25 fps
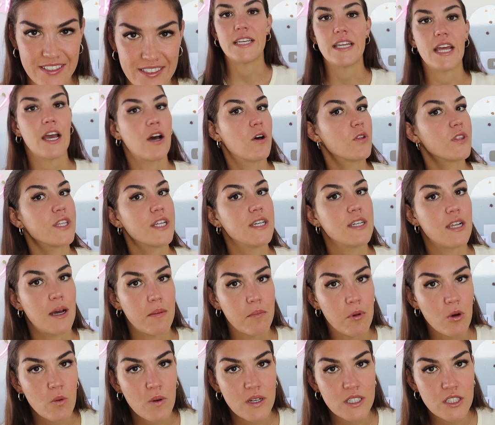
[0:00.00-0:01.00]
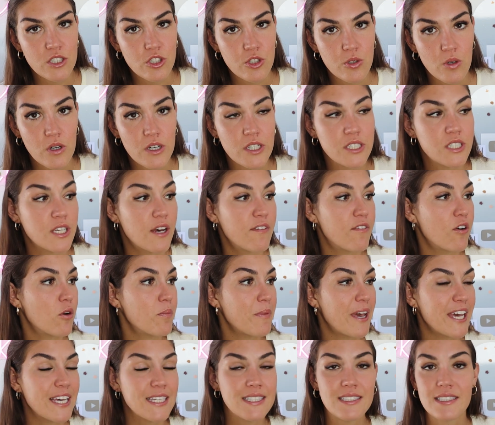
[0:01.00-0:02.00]
Now, the number one source of
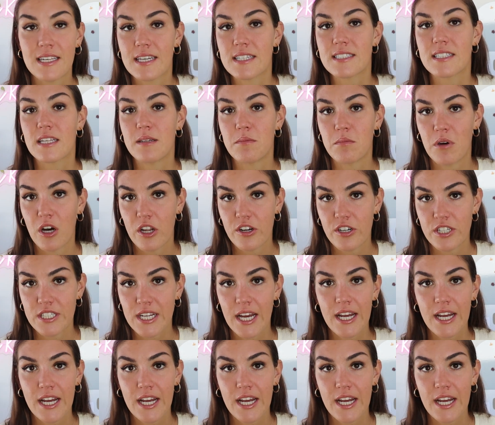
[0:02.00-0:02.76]
omega-6 in modern